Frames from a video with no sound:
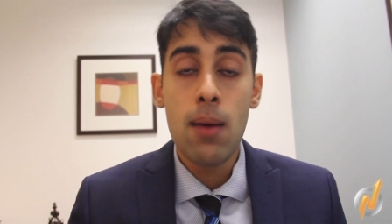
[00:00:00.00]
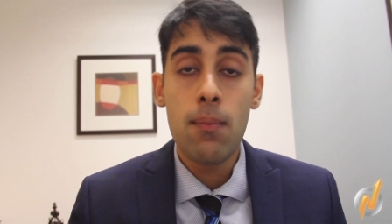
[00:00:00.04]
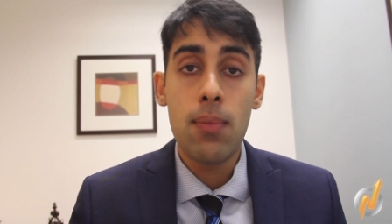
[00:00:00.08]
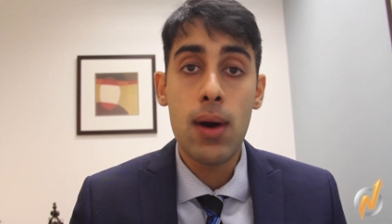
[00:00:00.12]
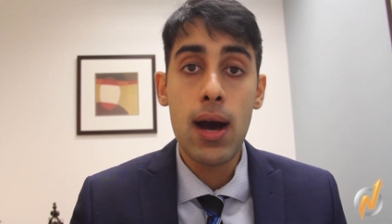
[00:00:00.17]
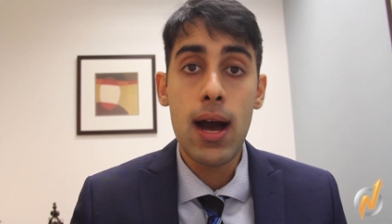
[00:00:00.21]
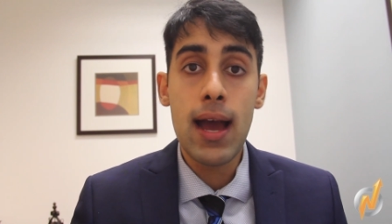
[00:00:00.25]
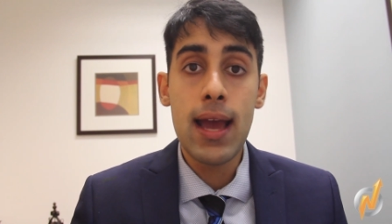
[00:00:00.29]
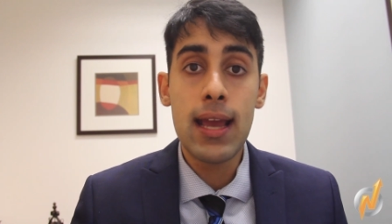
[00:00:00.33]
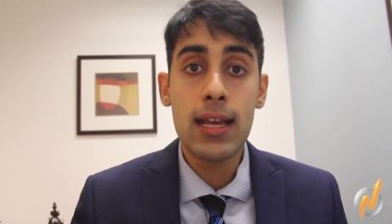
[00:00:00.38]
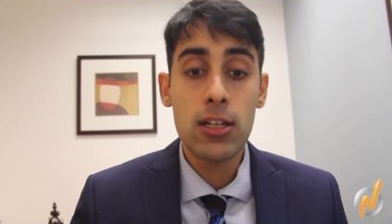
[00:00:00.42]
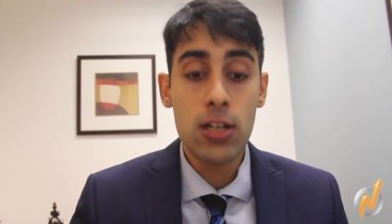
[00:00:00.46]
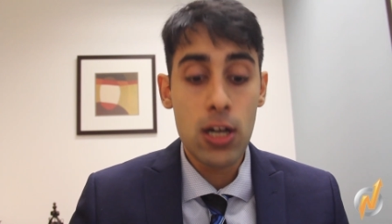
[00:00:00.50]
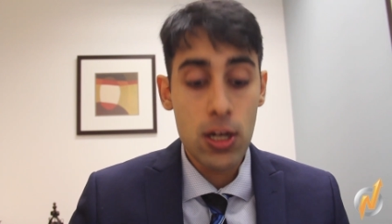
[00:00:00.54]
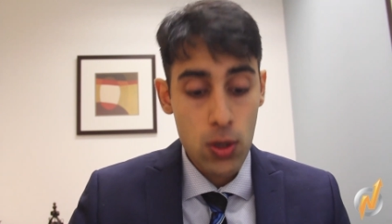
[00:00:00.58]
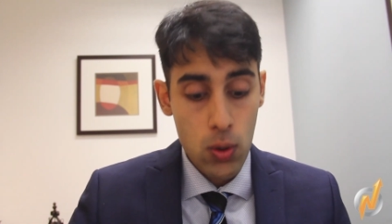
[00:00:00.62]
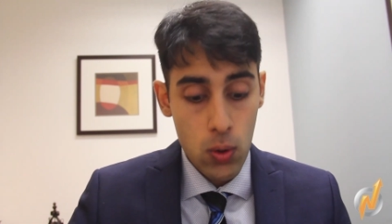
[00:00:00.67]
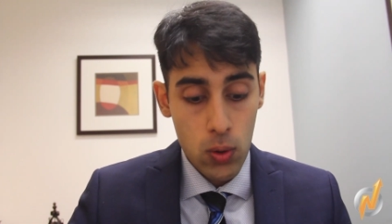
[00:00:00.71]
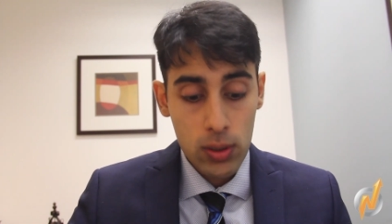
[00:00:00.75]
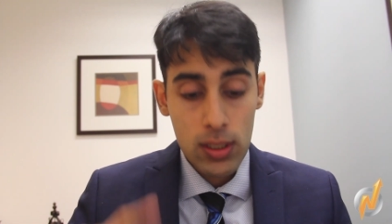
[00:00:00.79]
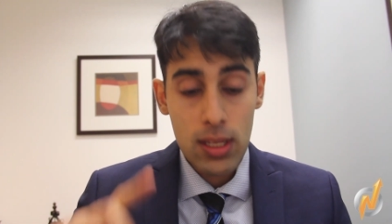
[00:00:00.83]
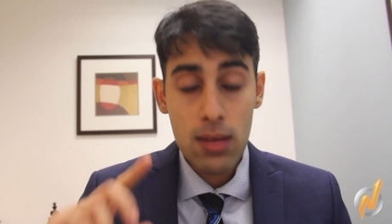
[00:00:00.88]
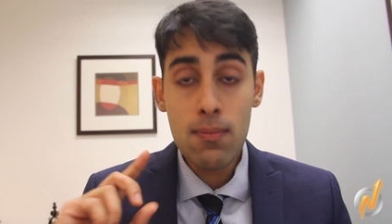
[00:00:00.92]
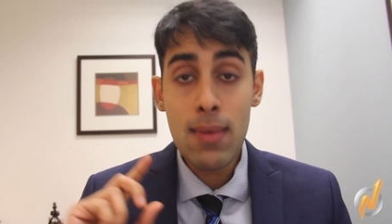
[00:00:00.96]
by not
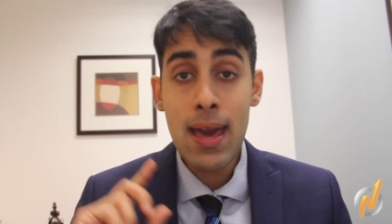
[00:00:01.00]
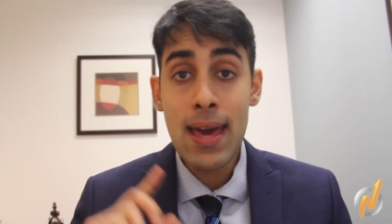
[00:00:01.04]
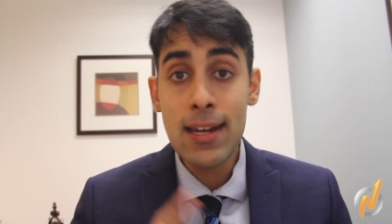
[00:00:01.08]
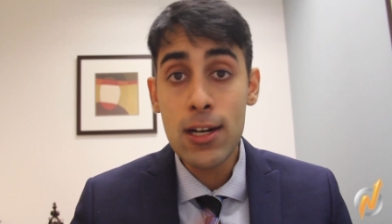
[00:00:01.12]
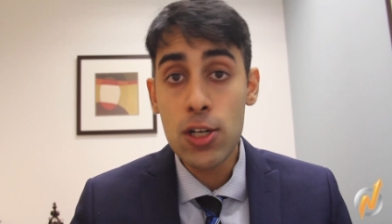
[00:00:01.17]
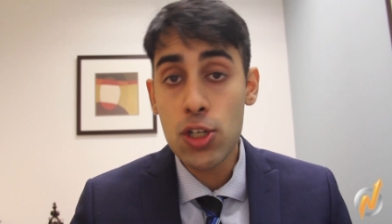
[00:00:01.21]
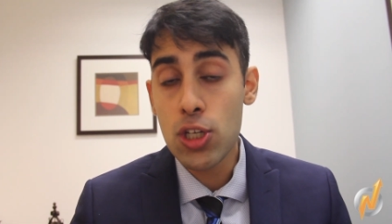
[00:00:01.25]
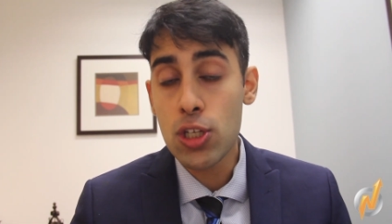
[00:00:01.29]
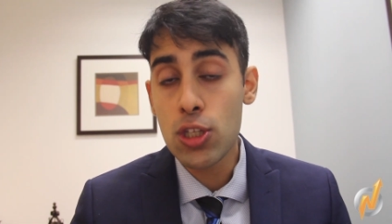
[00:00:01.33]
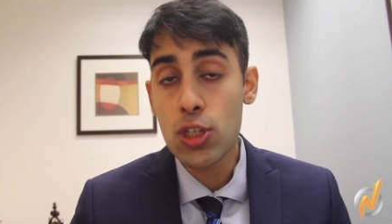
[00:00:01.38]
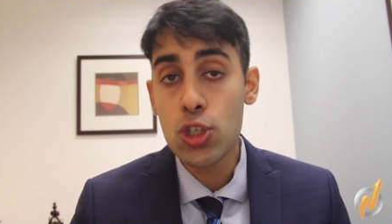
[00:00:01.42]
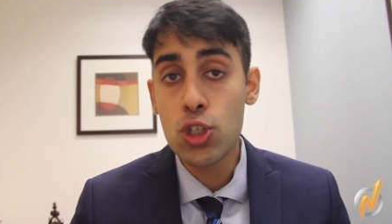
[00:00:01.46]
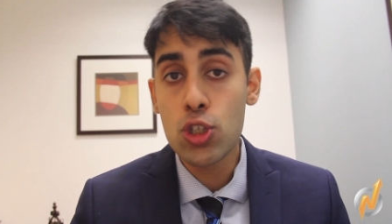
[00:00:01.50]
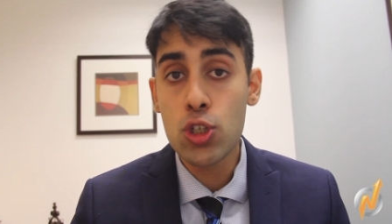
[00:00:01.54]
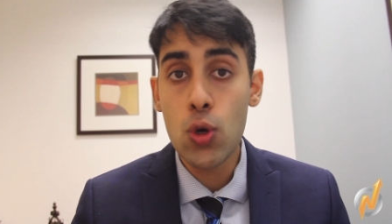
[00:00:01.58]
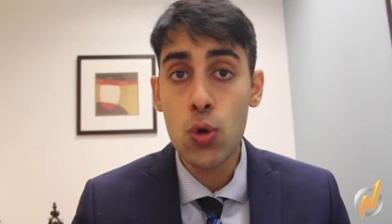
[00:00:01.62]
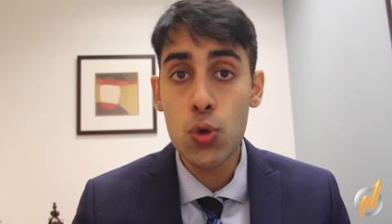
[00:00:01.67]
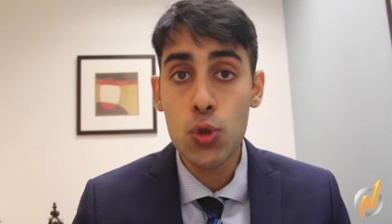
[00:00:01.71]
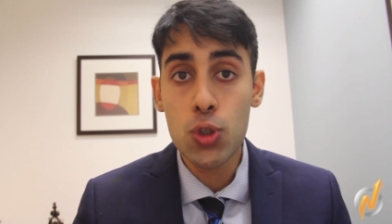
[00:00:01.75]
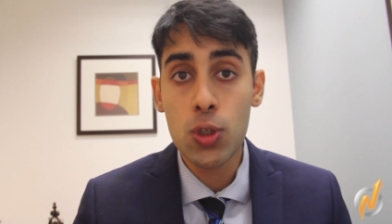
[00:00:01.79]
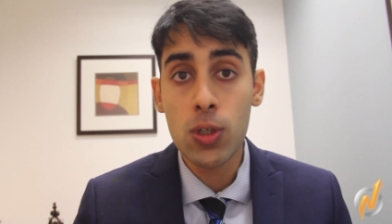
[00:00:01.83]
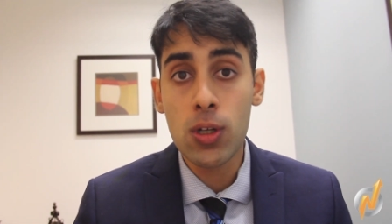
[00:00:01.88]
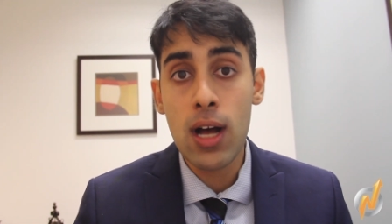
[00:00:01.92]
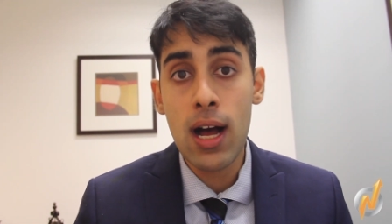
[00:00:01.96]
only managing the
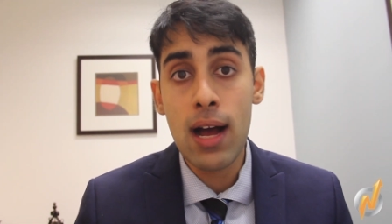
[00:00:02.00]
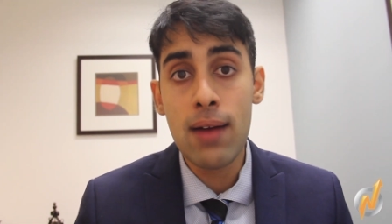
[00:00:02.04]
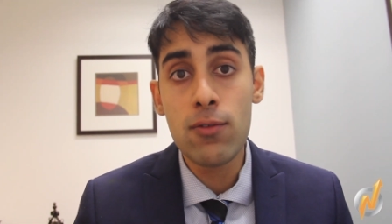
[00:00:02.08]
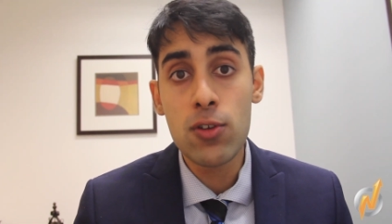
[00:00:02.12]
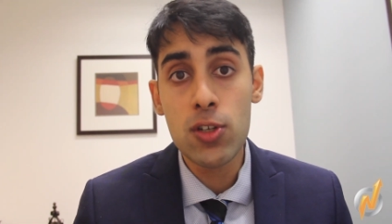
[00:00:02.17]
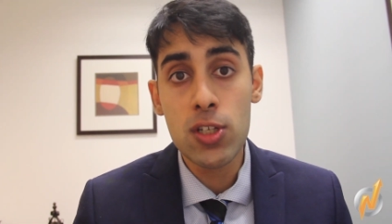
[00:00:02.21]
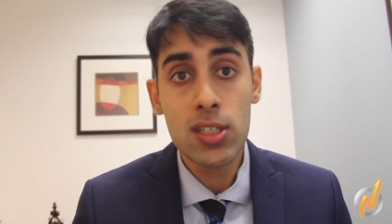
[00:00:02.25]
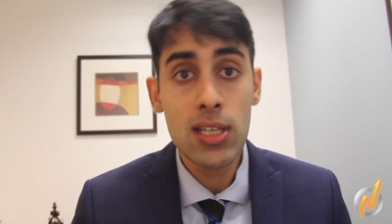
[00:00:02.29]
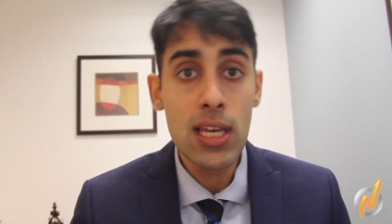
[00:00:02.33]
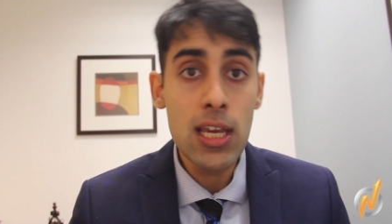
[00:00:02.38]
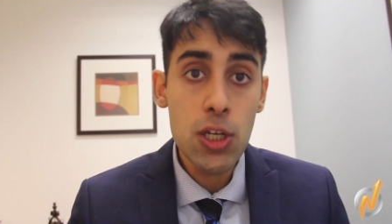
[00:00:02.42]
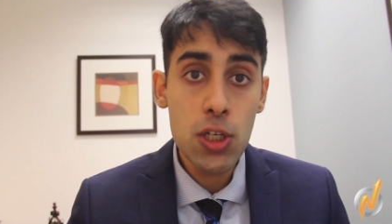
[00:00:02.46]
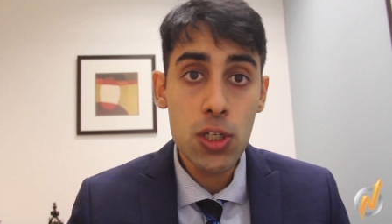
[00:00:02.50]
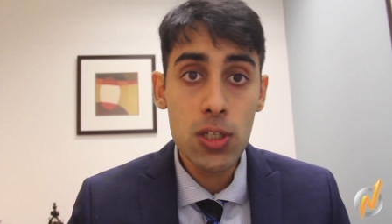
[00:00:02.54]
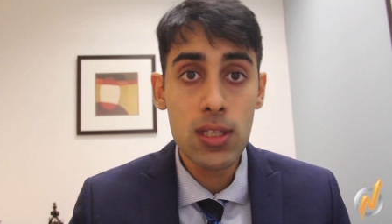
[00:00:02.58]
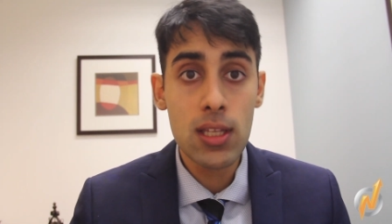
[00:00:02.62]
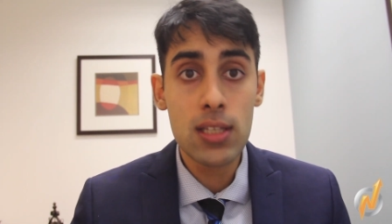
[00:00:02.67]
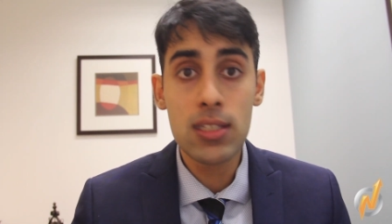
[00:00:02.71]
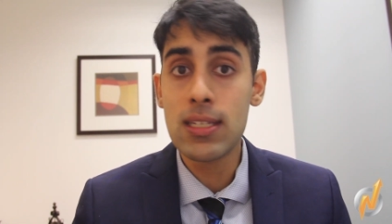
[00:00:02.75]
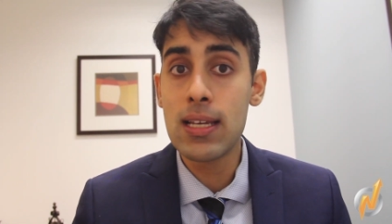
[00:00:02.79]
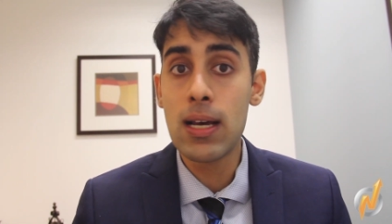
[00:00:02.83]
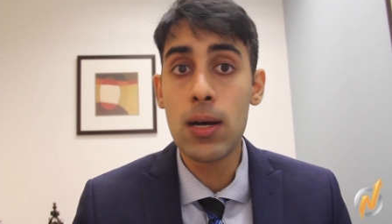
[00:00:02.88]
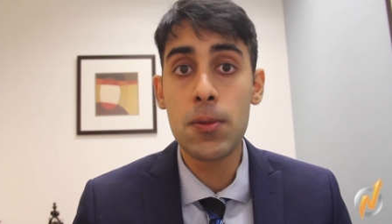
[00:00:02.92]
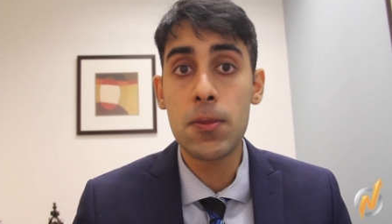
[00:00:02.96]
social conversation
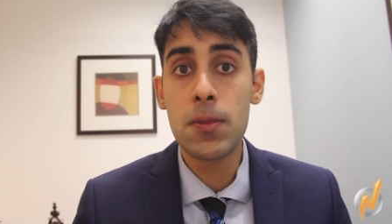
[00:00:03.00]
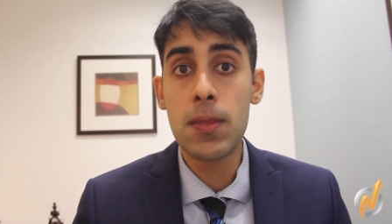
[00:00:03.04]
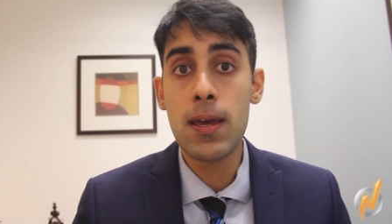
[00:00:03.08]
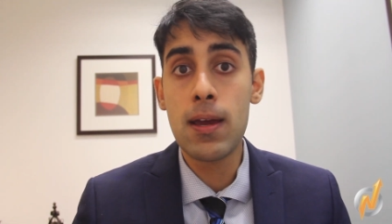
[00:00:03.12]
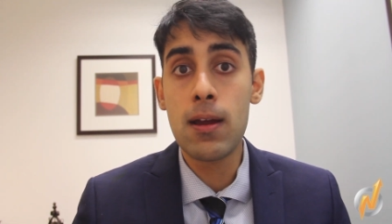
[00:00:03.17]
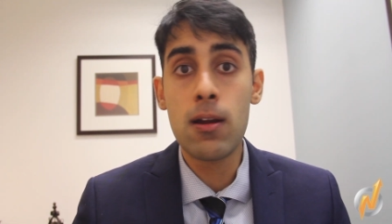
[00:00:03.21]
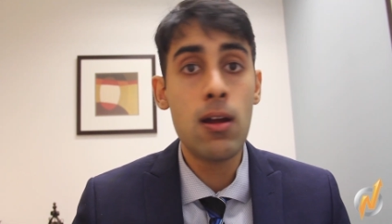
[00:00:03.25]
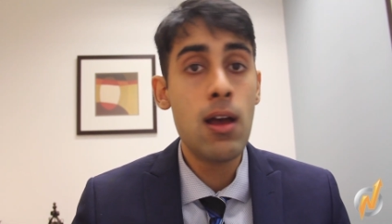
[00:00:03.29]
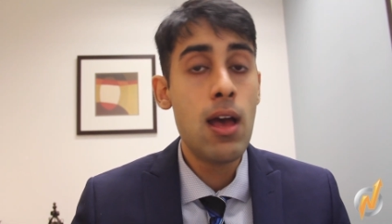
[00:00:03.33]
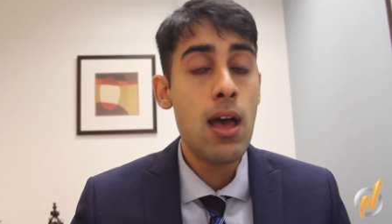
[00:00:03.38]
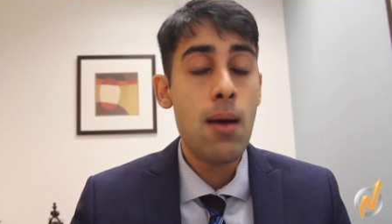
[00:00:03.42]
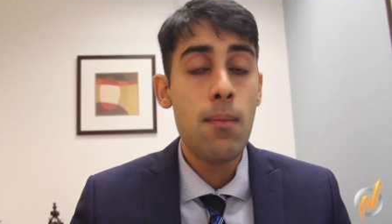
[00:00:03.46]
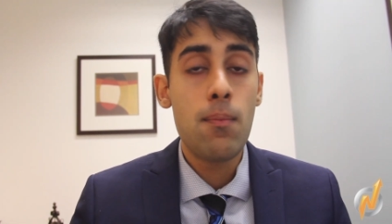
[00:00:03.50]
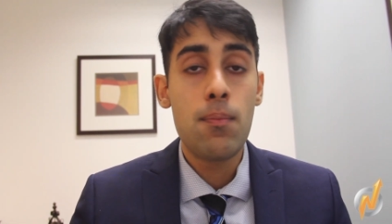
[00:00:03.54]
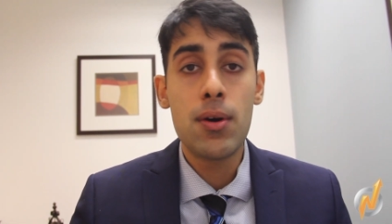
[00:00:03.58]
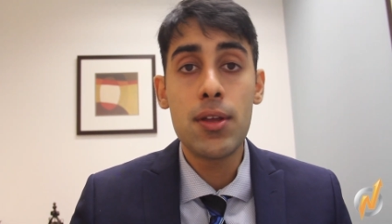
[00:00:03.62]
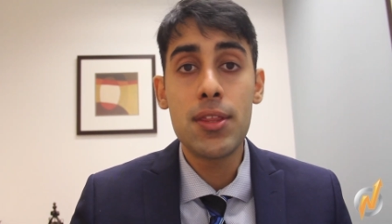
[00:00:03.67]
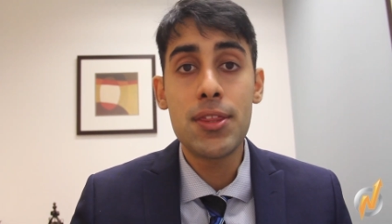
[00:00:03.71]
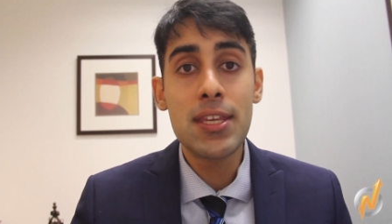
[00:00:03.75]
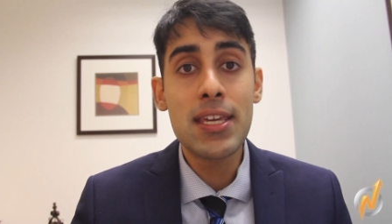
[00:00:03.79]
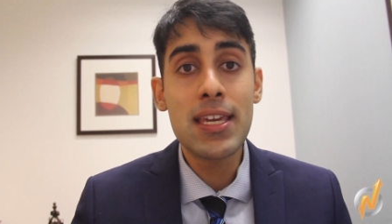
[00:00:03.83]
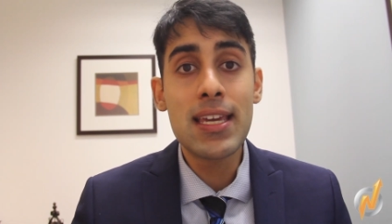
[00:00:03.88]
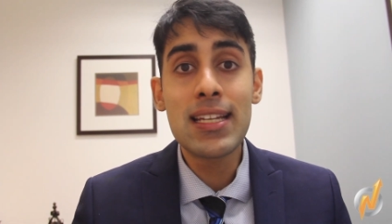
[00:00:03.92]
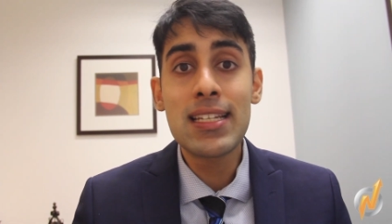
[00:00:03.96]
that's out there,
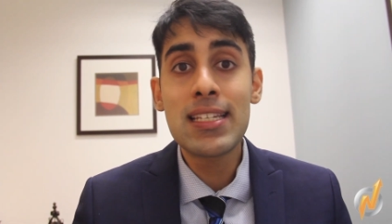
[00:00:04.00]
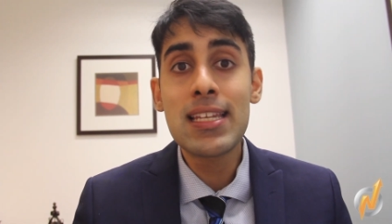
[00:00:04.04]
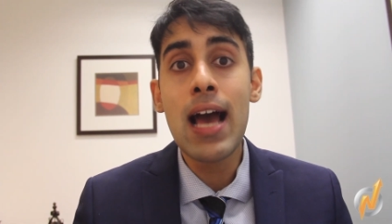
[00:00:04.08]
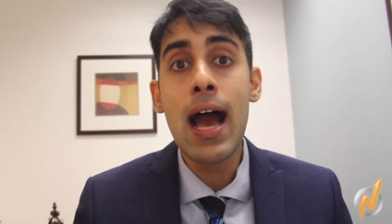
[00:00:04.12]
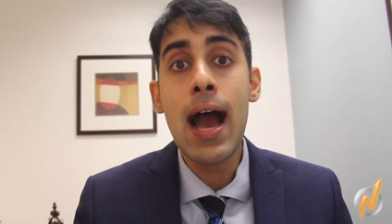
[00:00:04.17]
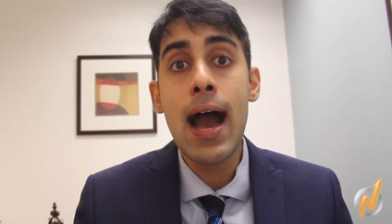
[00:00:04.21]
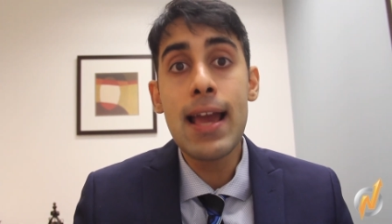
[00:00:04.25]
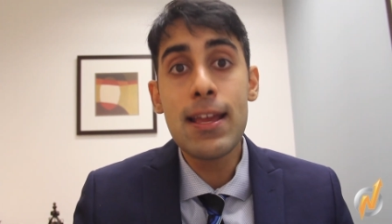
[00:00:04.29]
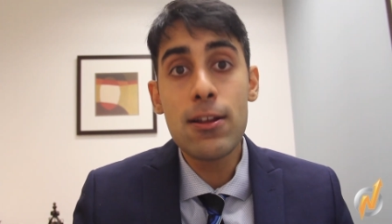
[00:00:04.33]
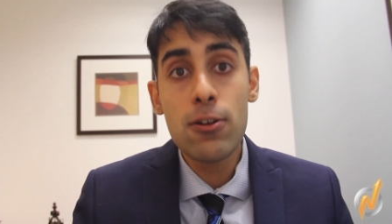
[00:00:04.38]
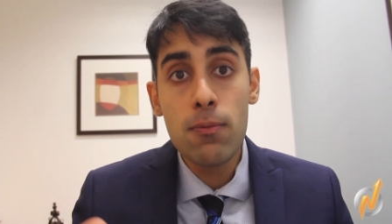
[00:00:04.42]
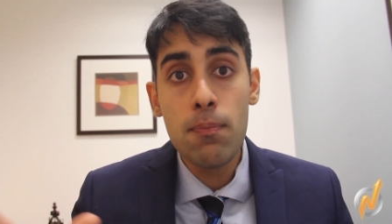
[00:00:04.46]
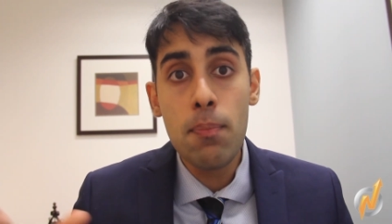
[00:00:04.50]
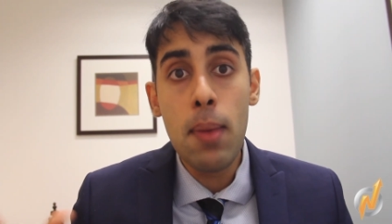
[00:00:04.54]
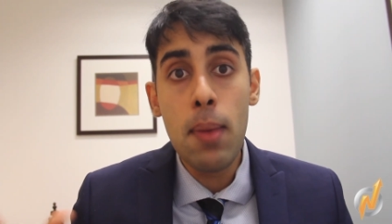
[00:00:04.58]
but the entire